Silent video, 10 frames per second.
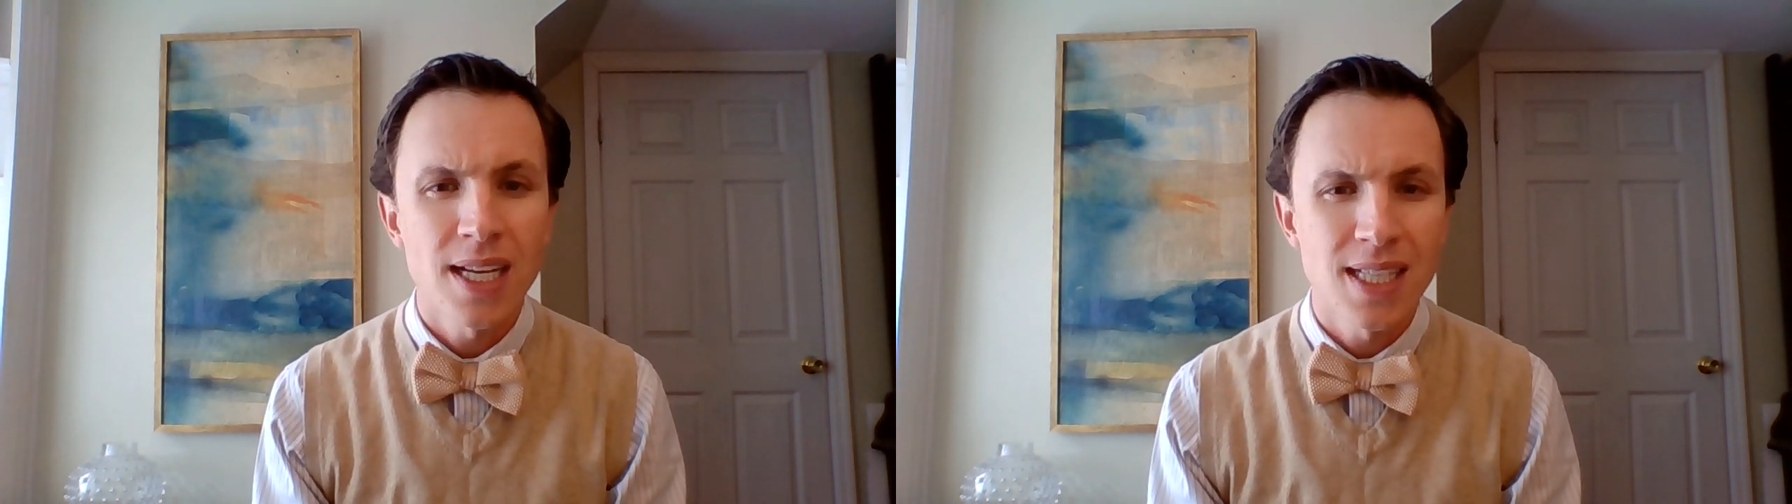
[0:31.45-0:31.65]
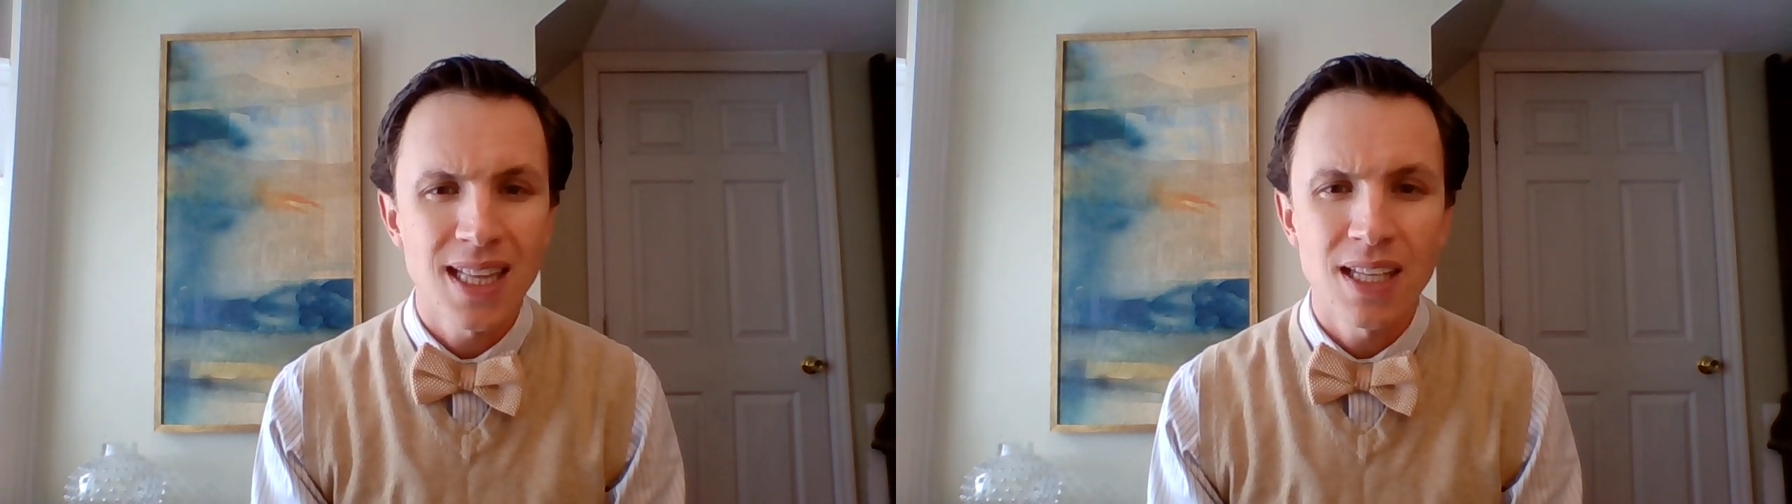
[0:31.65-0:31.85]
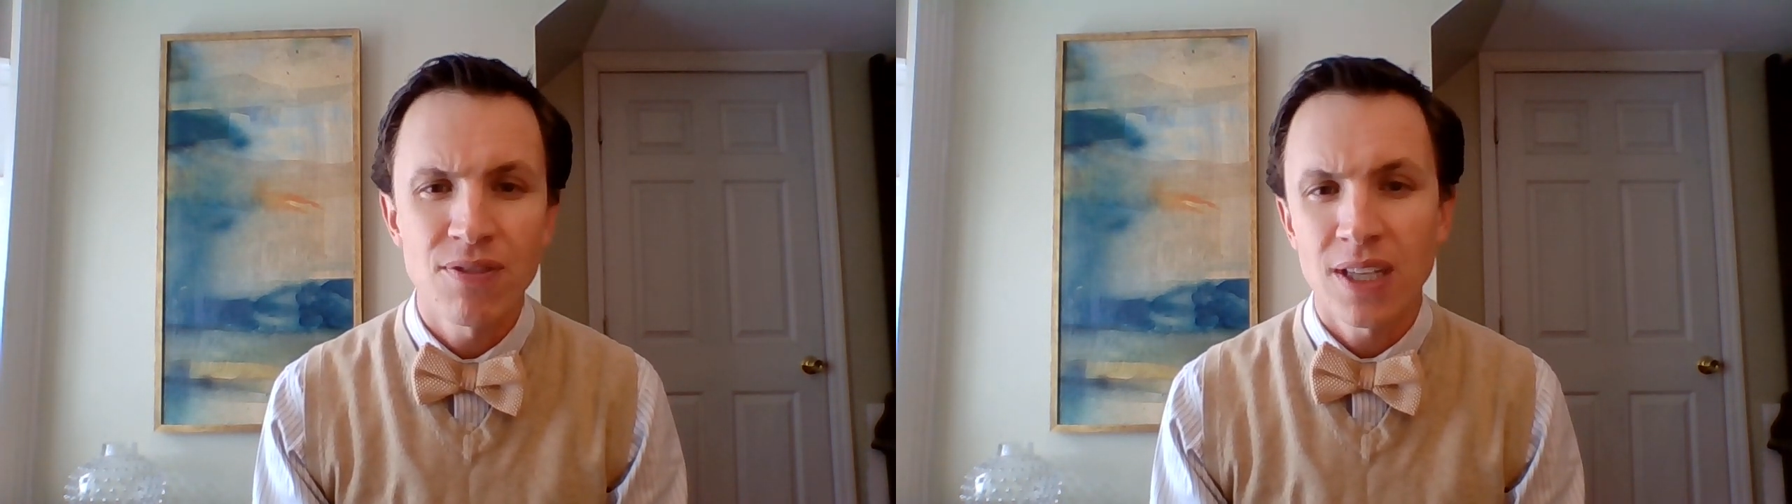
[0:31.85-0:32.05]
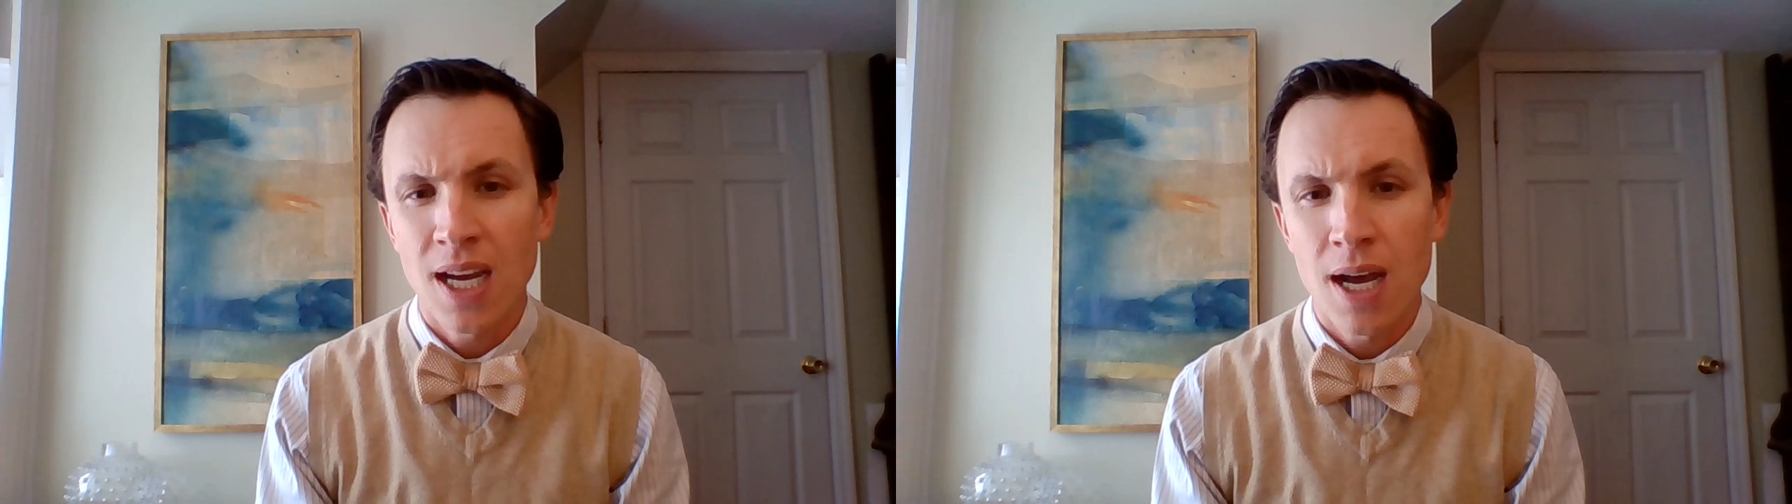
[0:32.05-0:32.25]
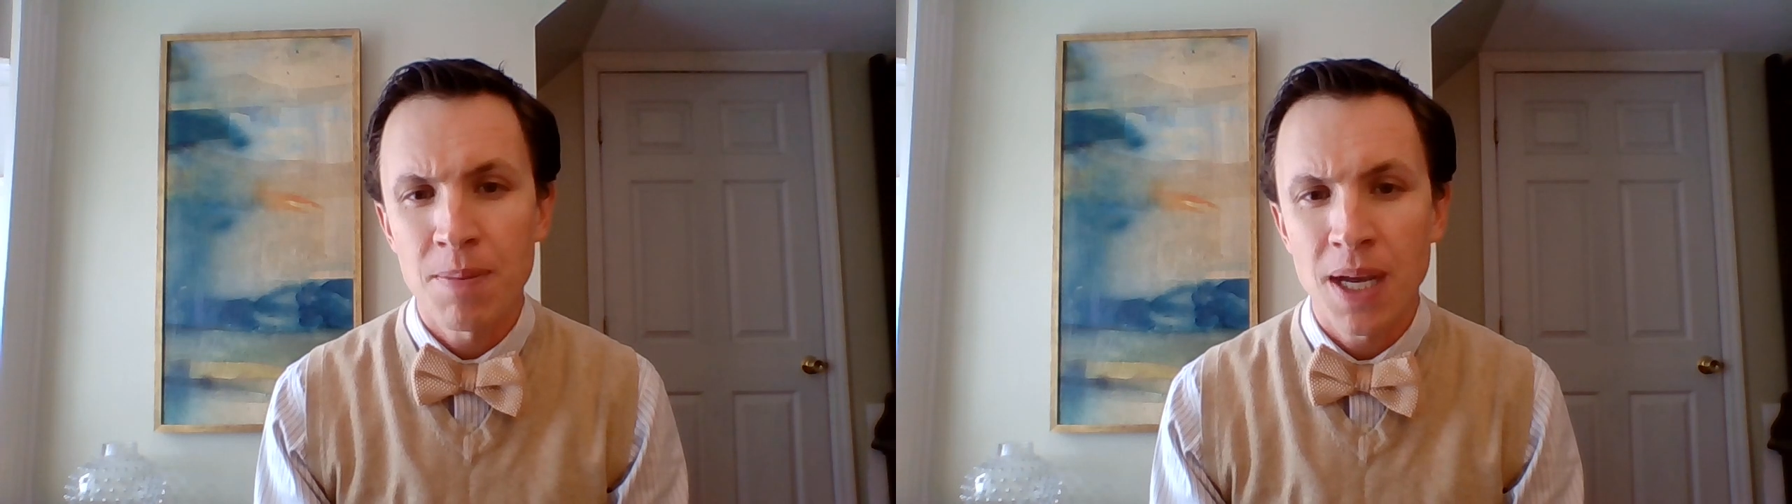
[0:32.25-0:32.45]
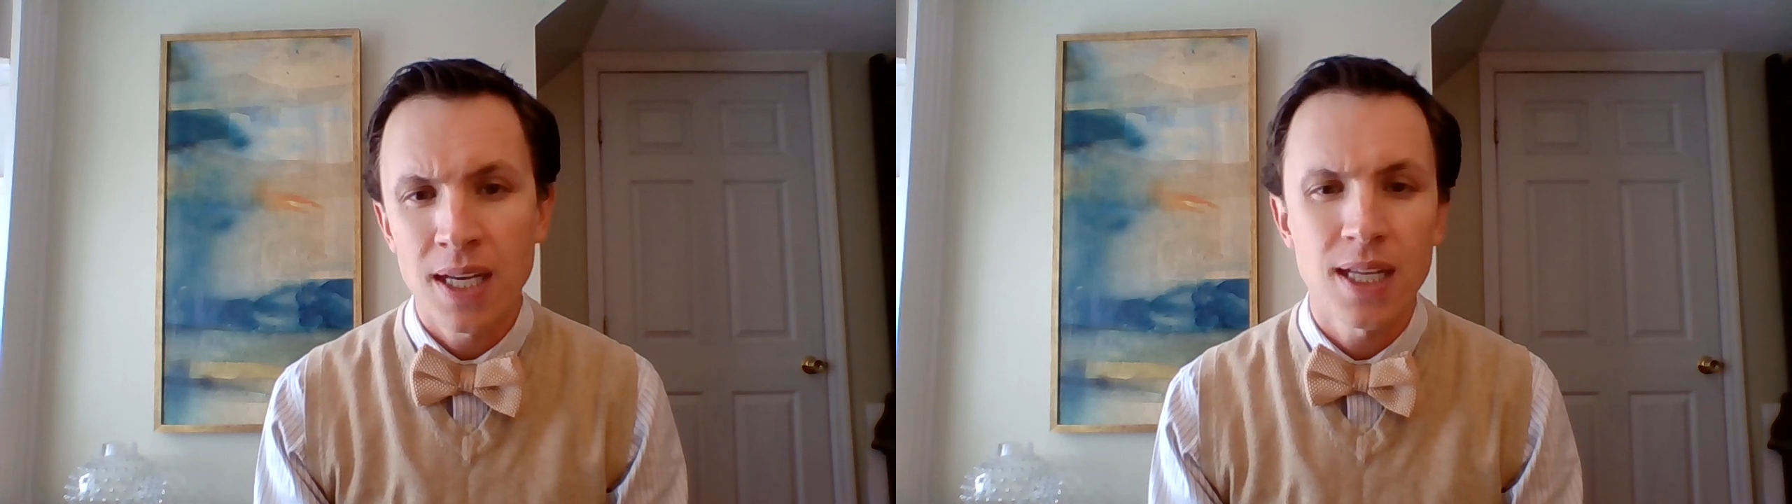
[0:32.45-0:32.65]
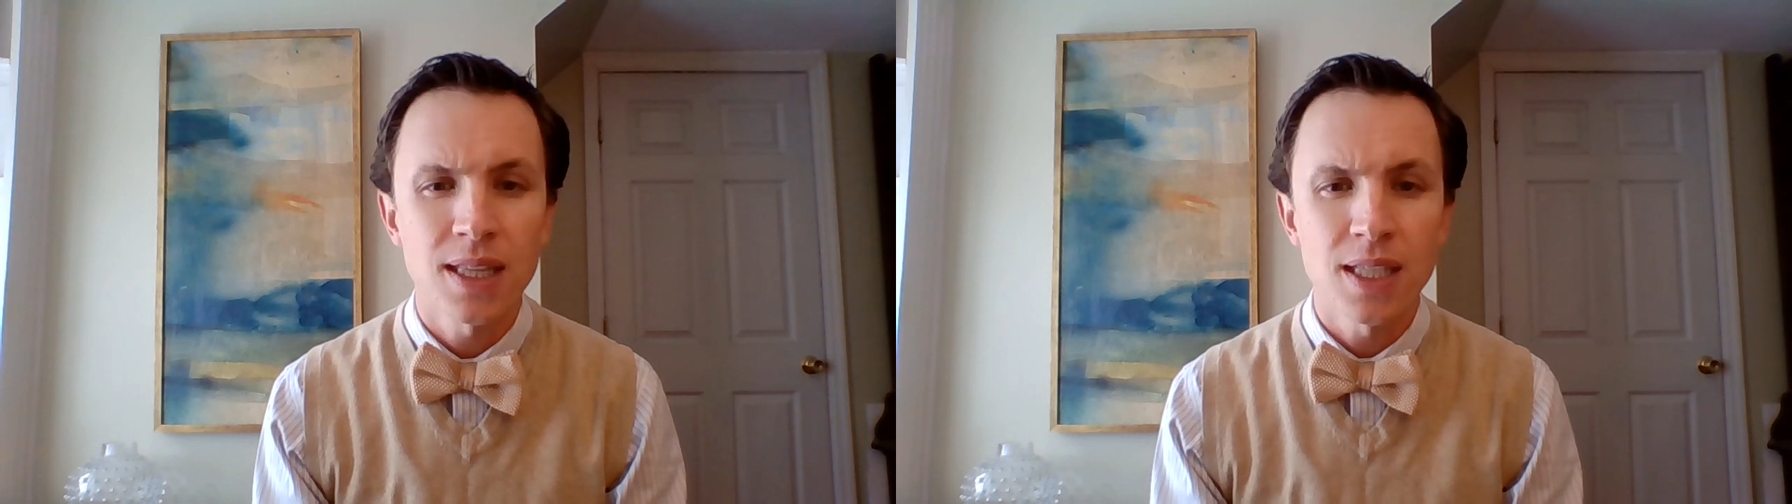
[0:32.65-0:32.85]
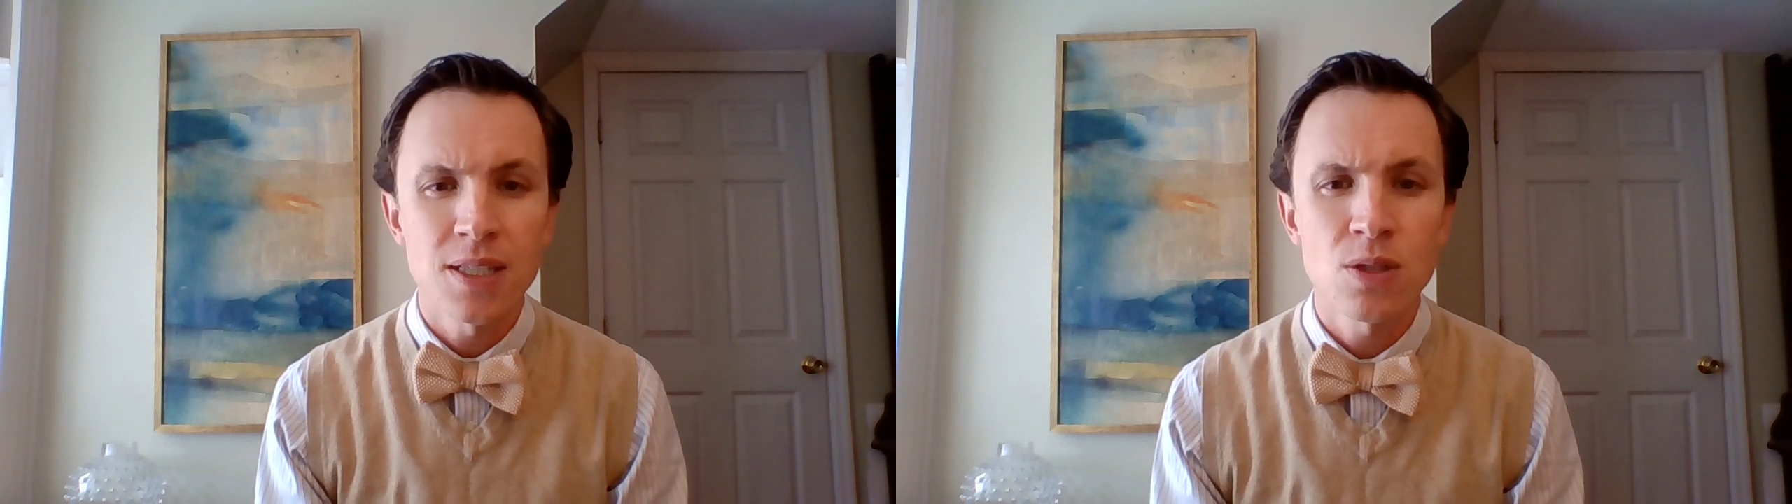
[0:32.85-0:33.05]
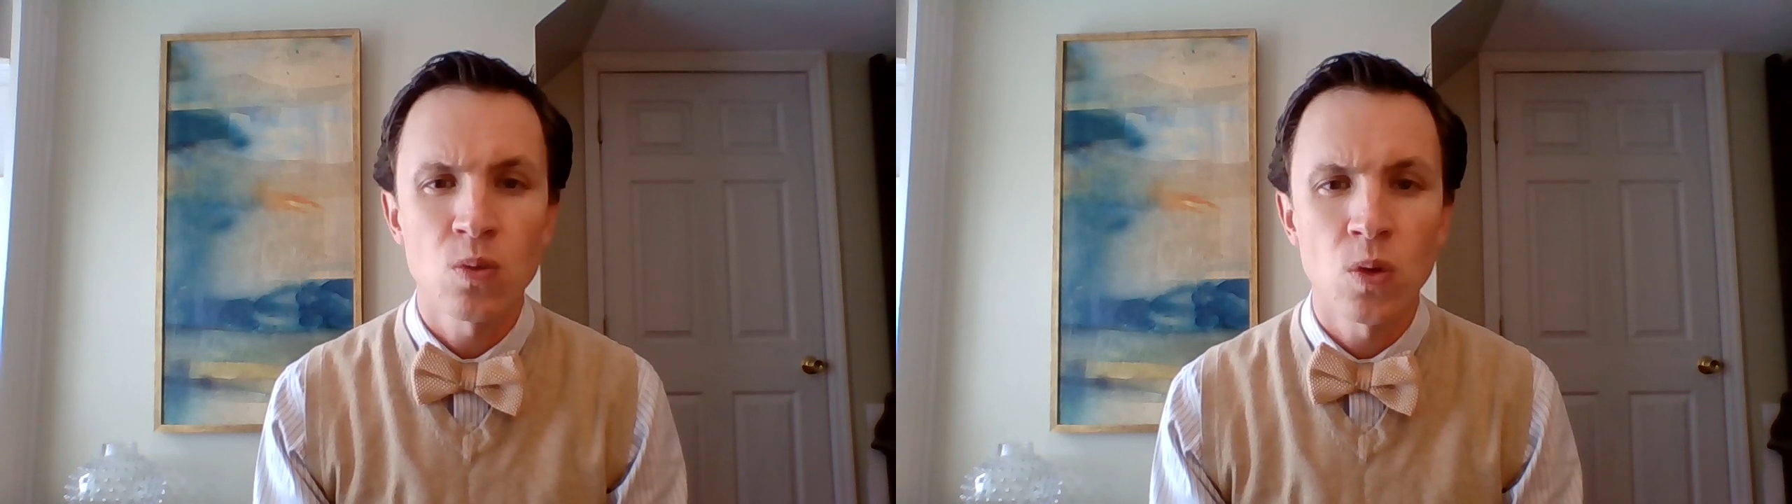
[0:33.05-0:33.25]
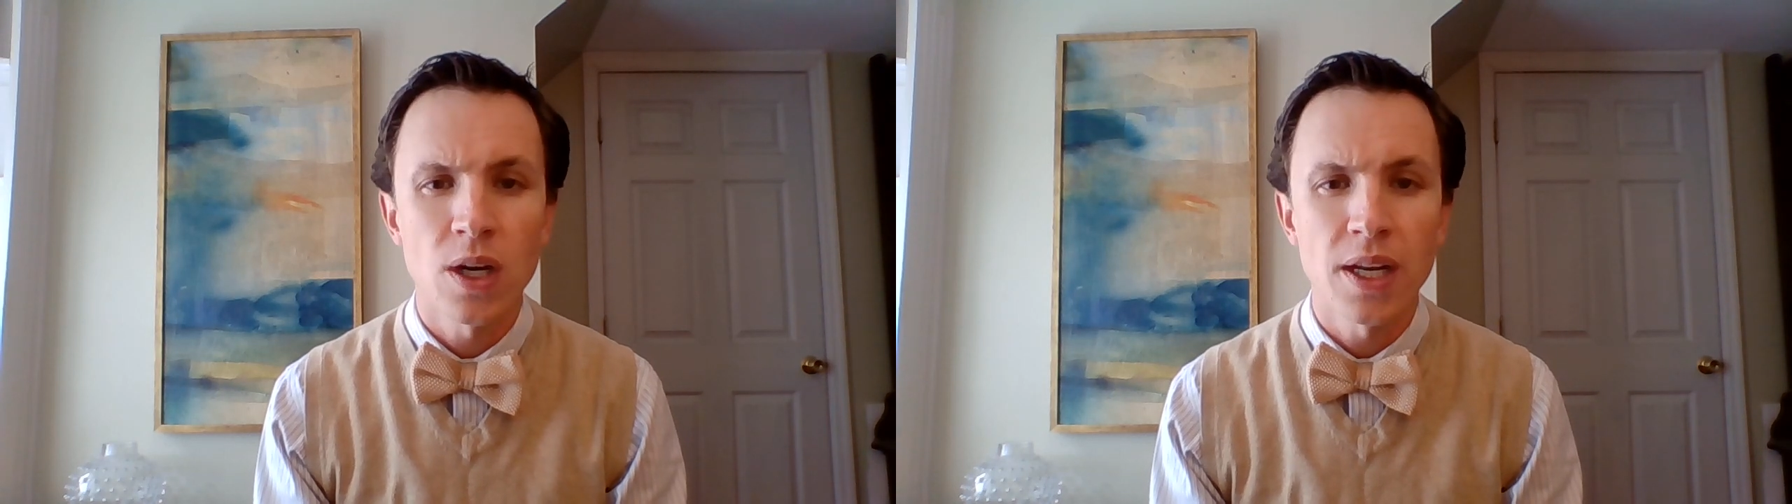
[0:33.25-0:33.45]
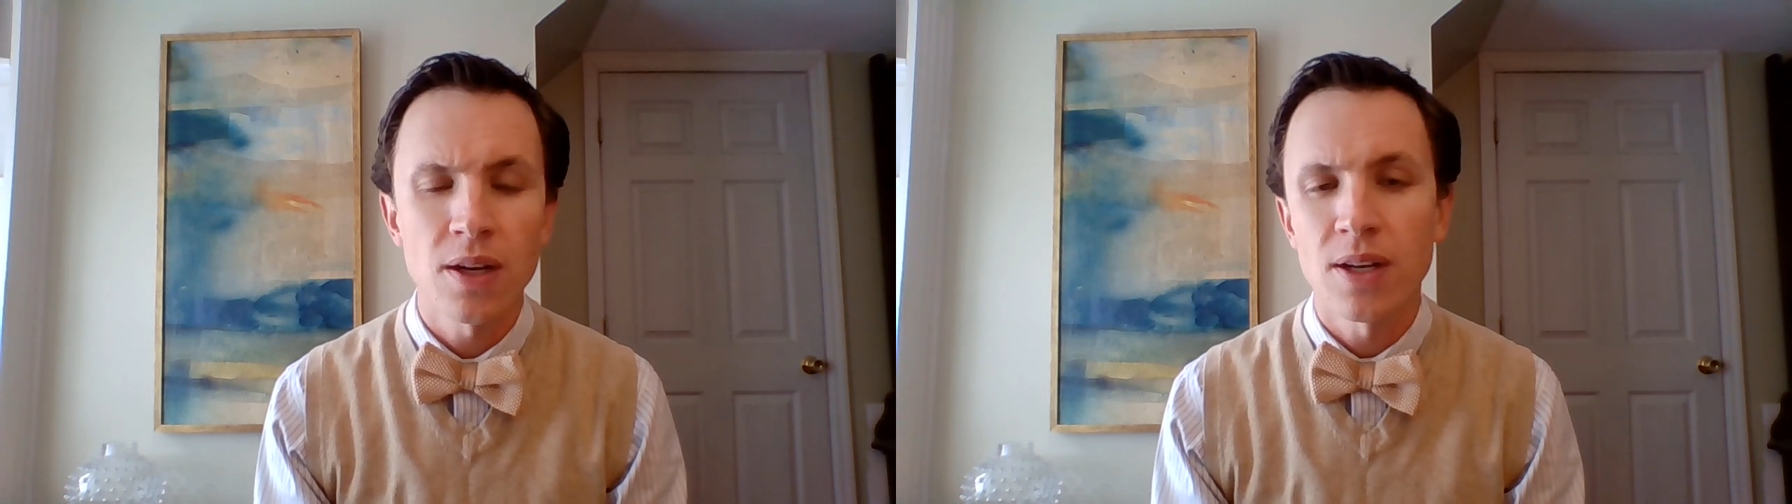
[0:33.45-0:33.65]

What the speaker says: I did leave a comment, at least one,